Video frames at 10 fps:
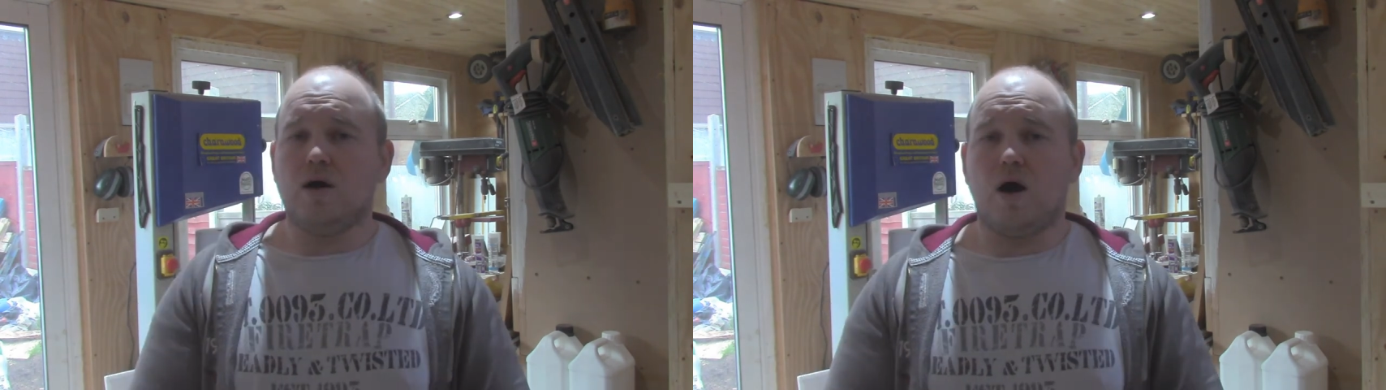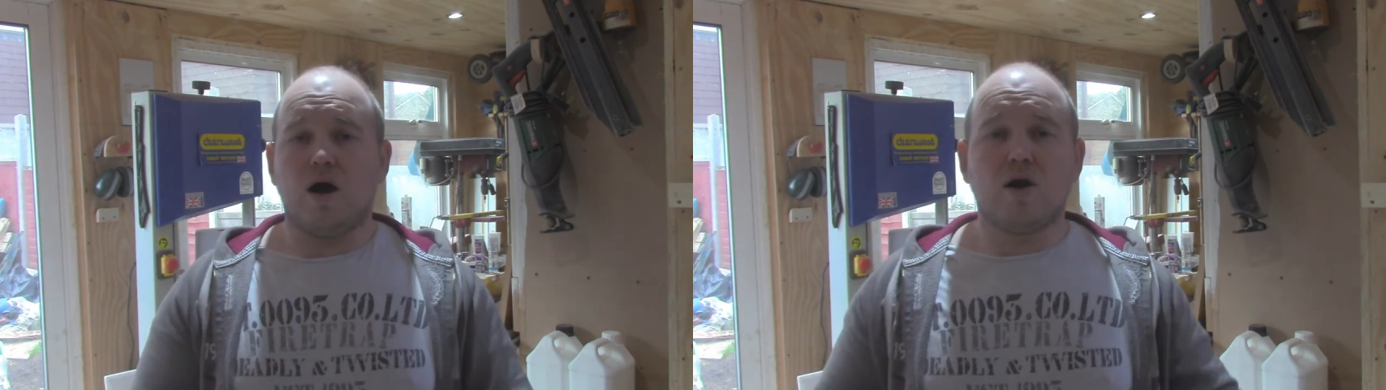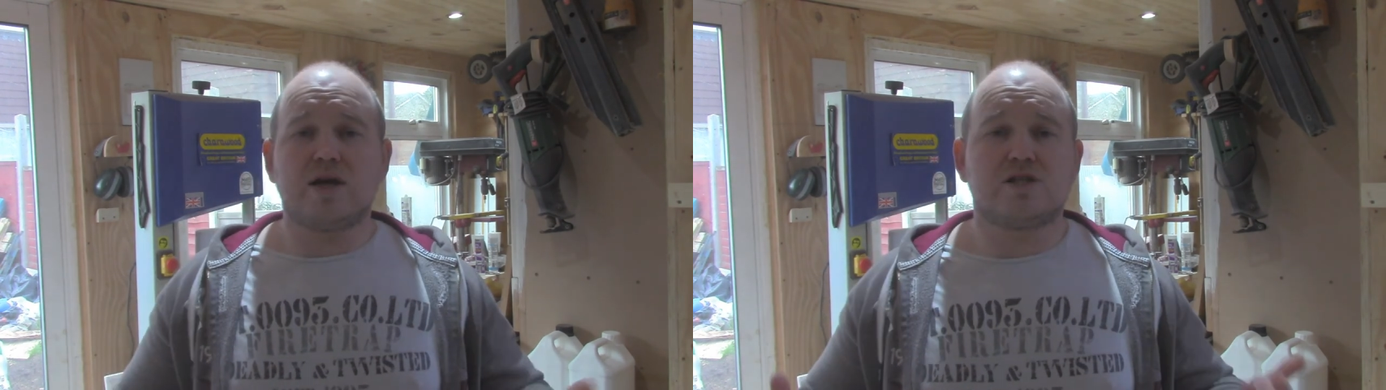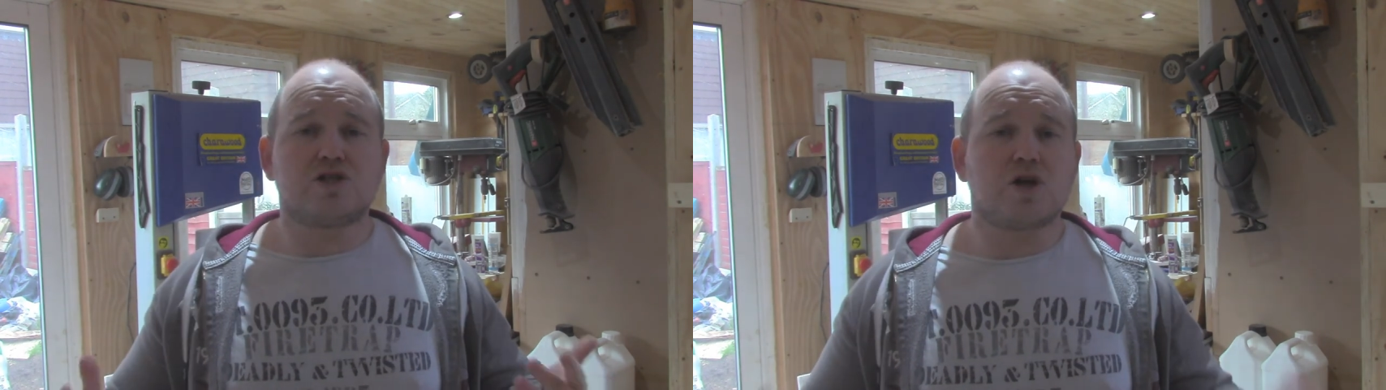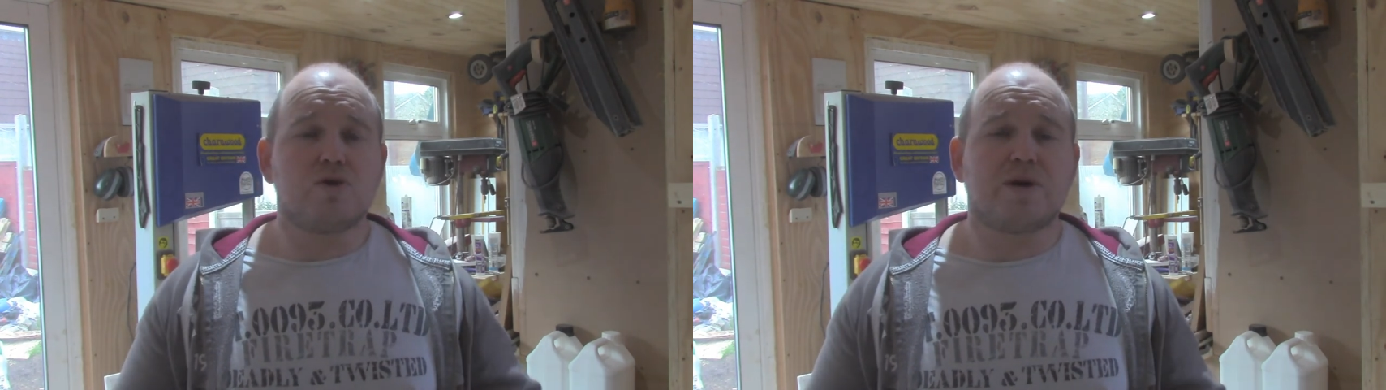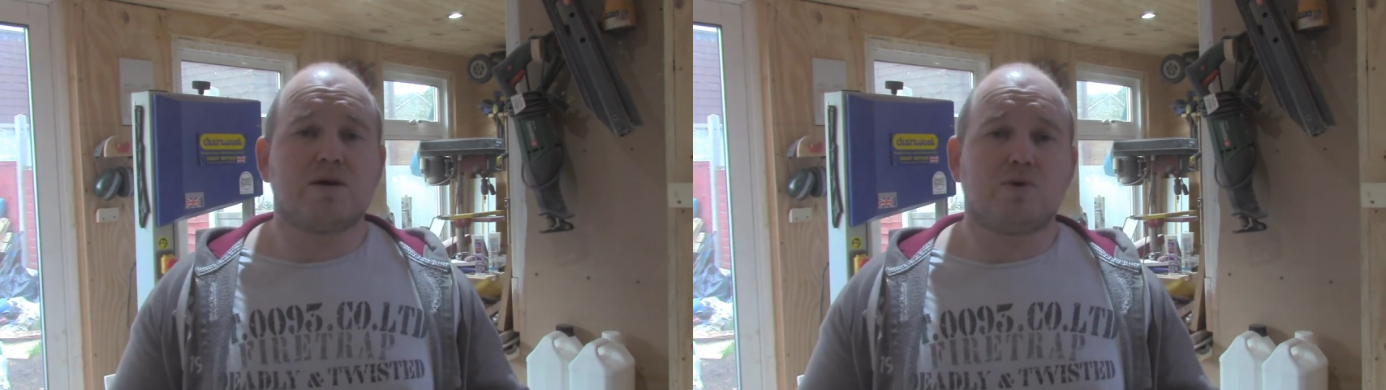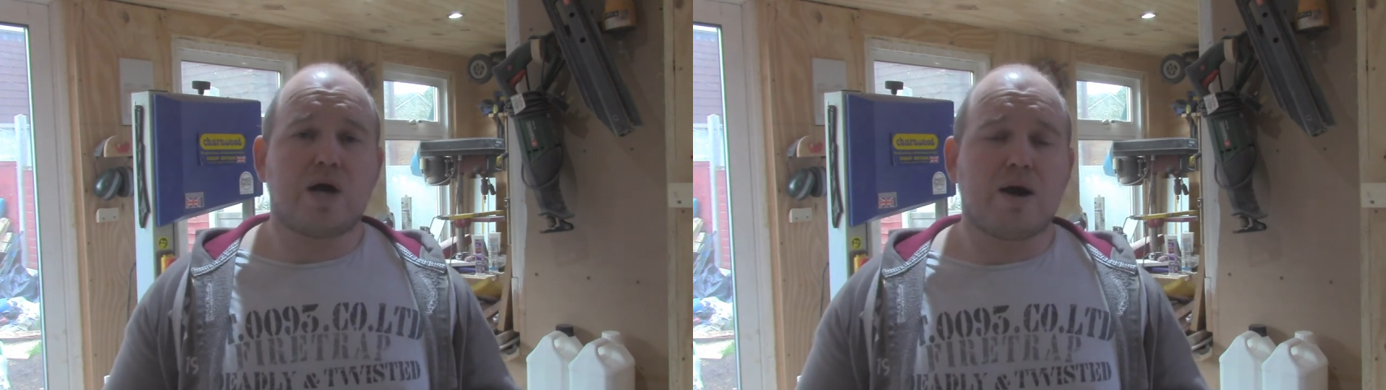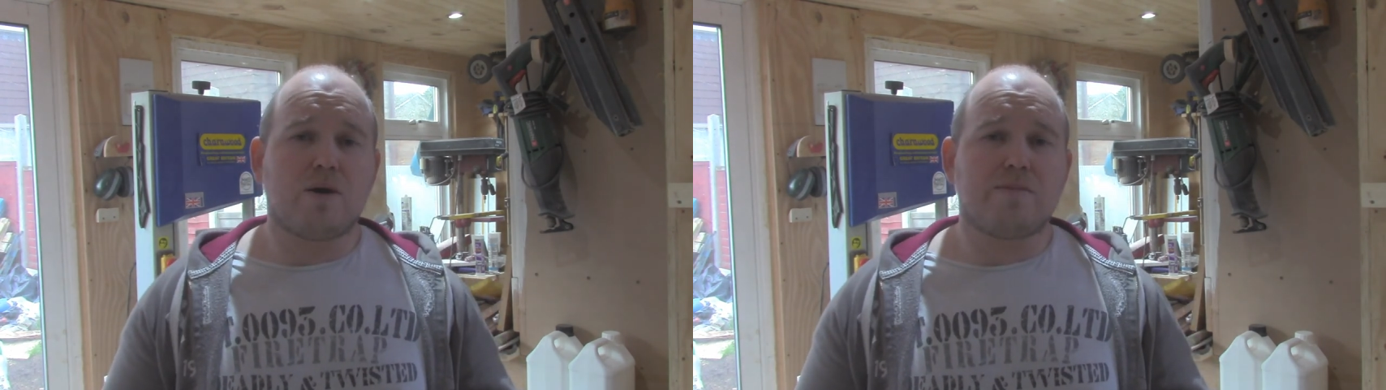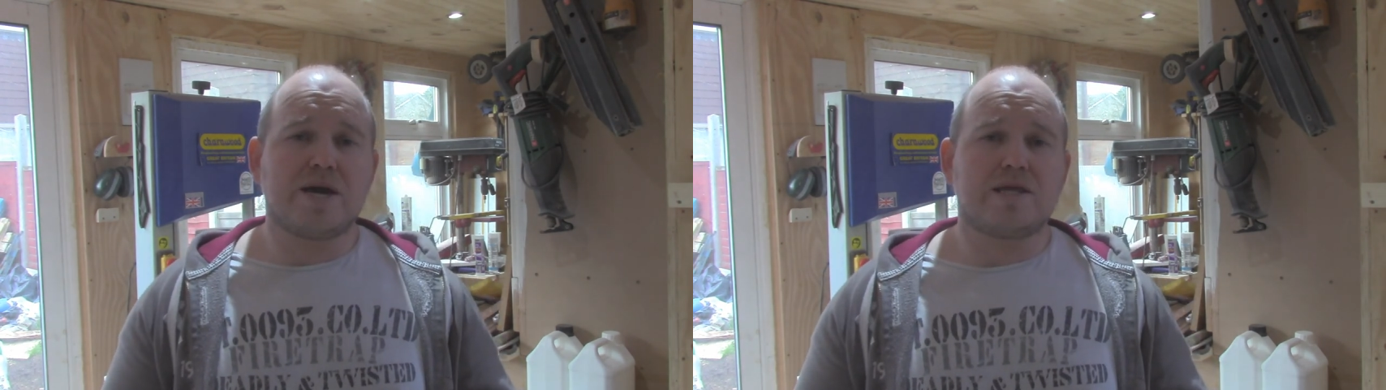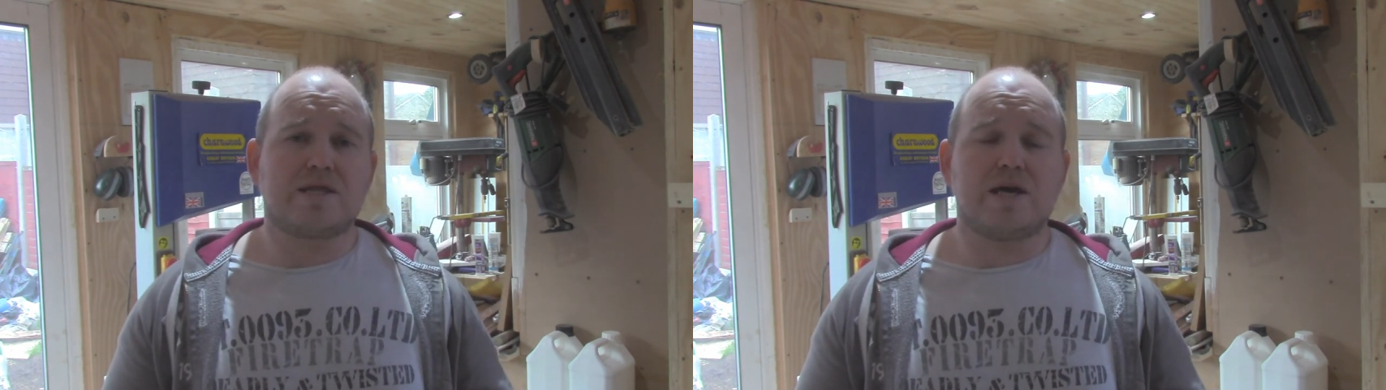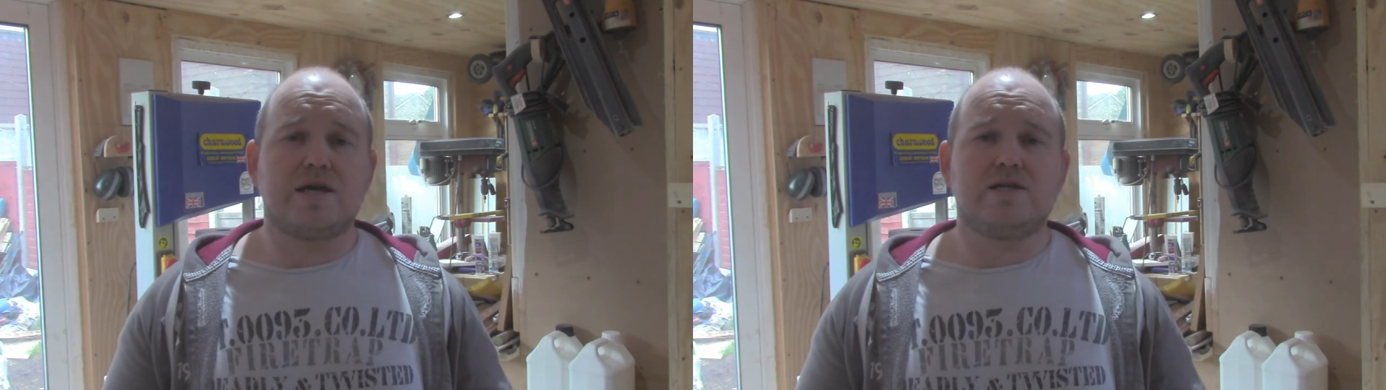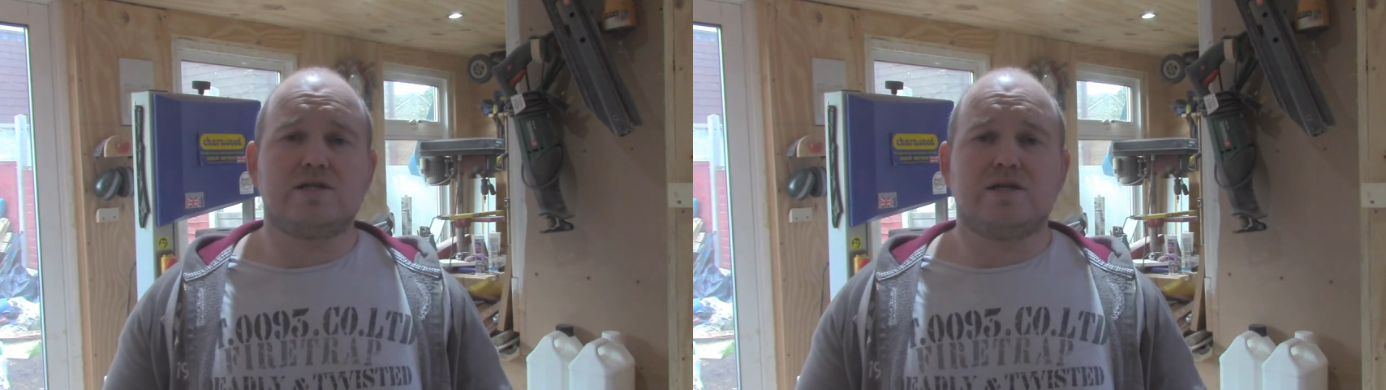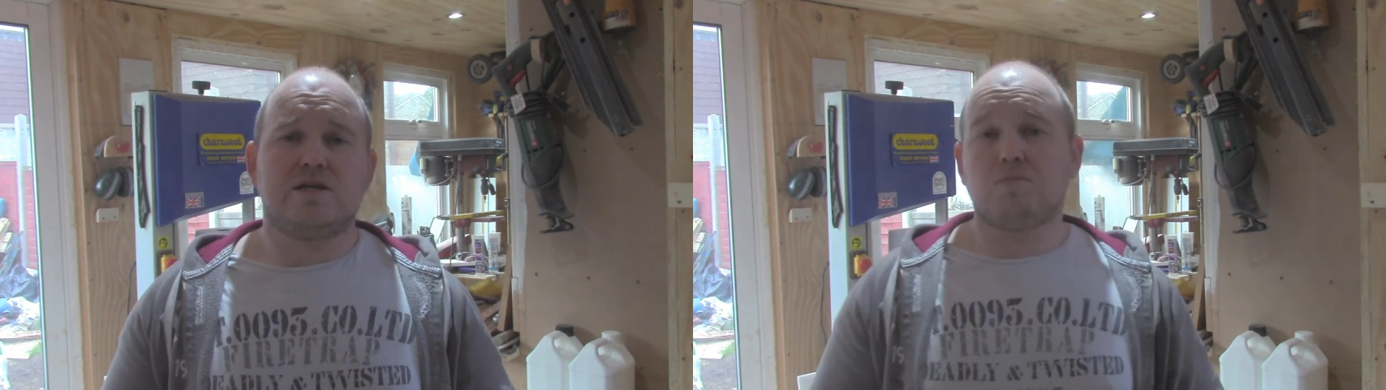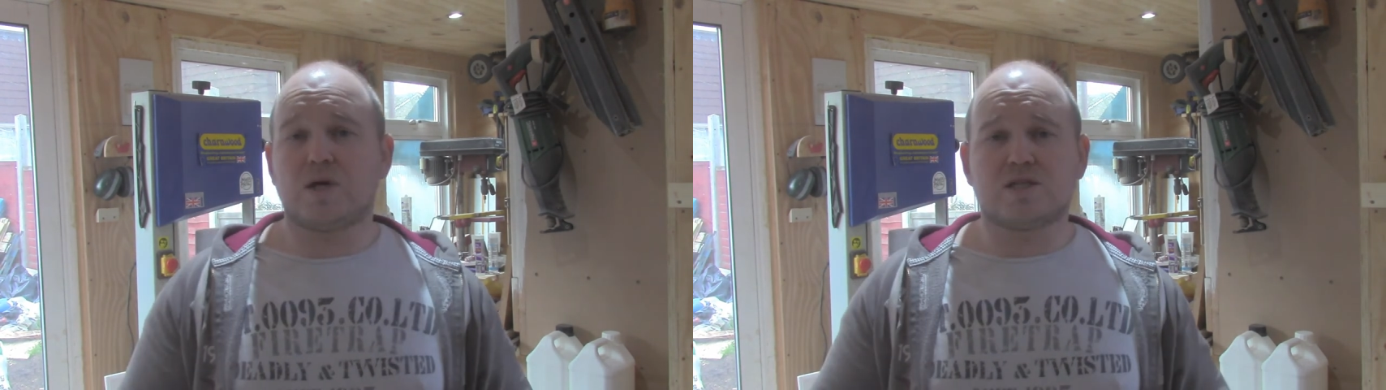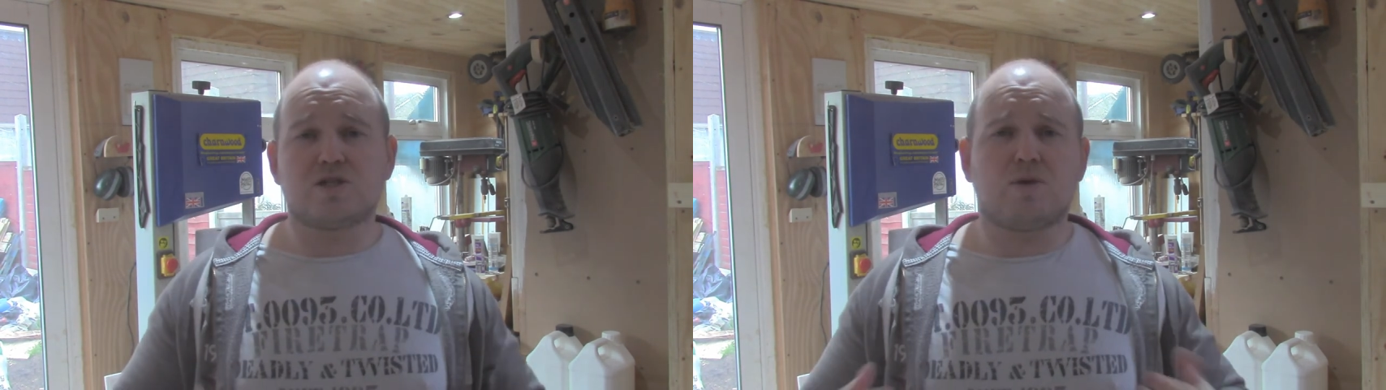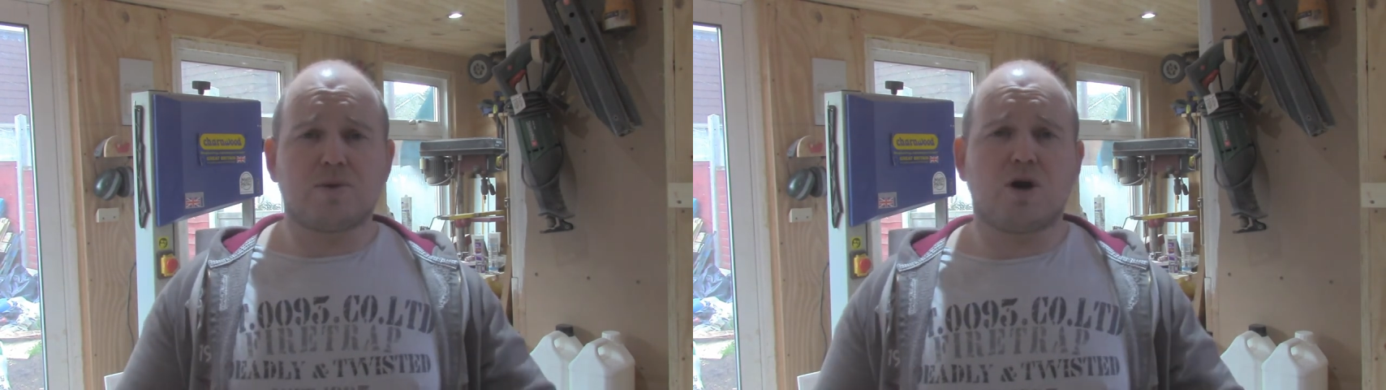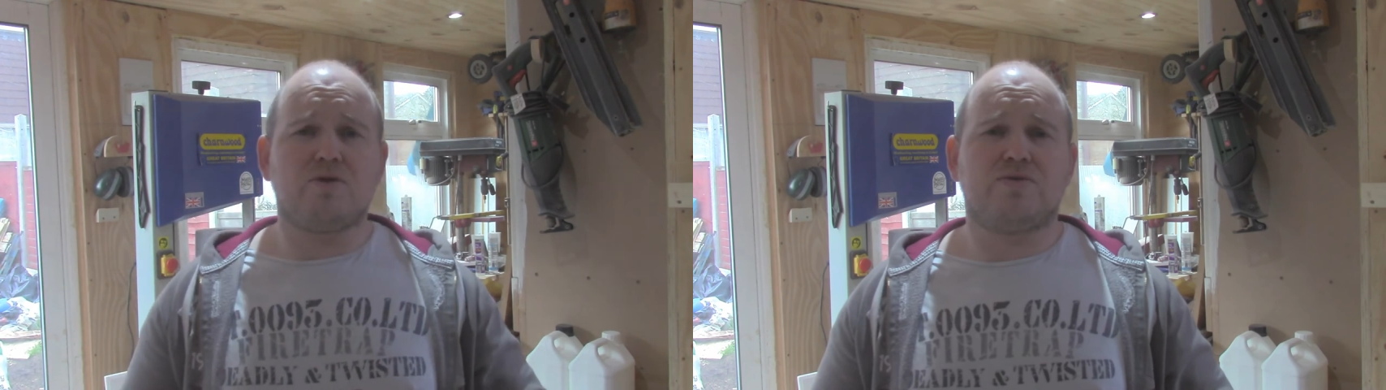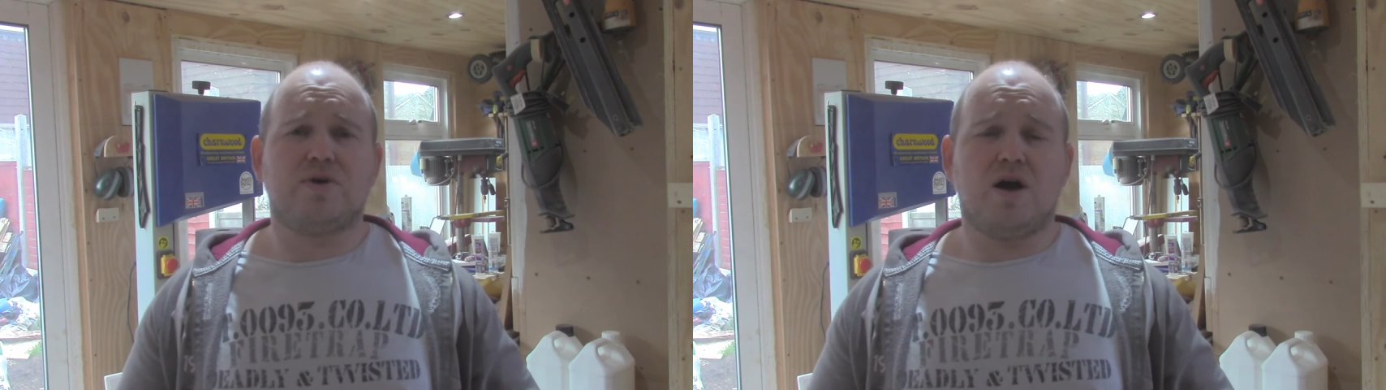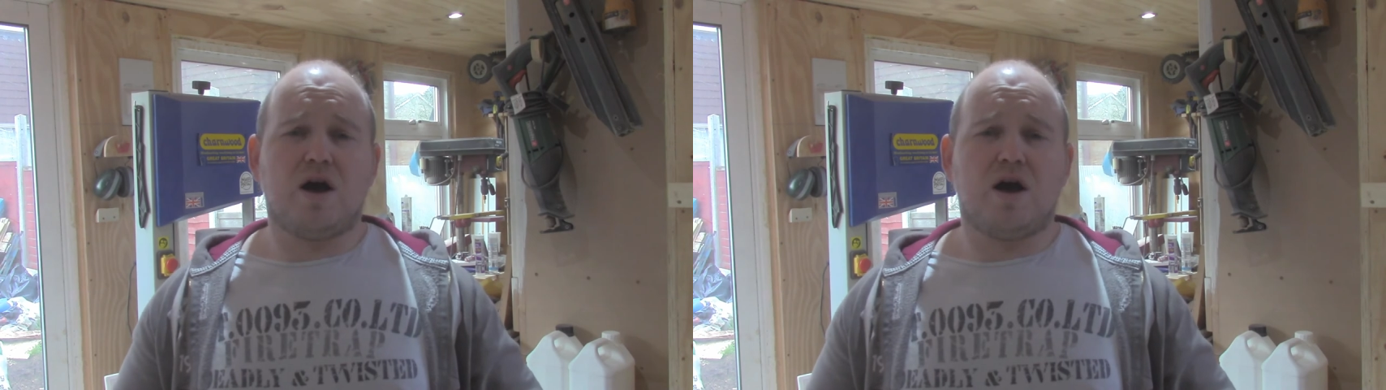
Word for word: I like to show people how I make things, but to top it off,